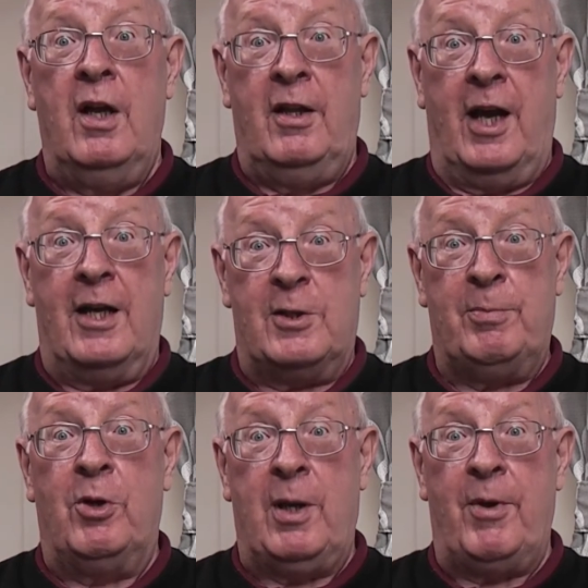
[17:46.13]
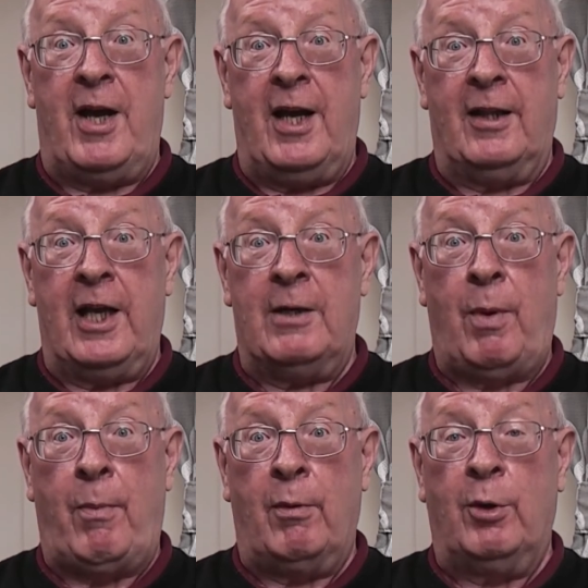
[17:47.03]
that I spoke about earlier
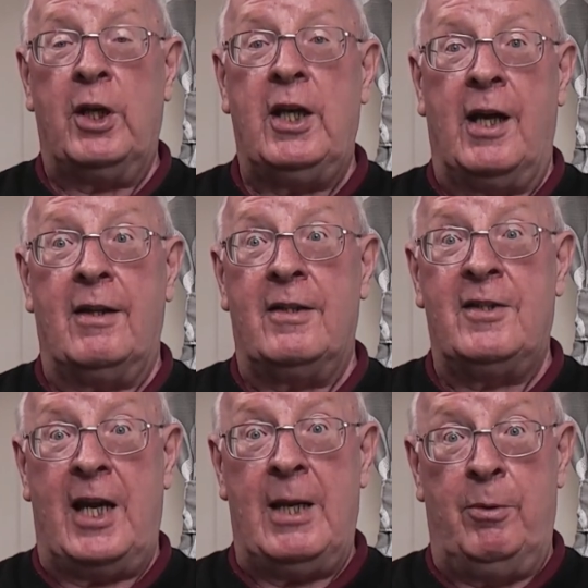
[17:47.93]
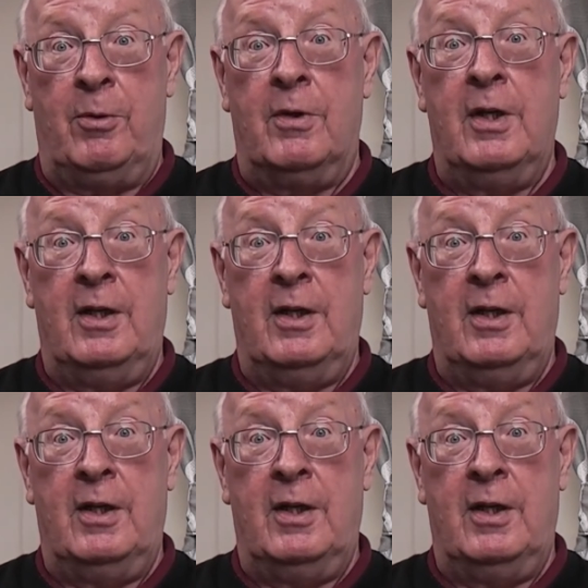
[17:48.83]
when we were looking at the table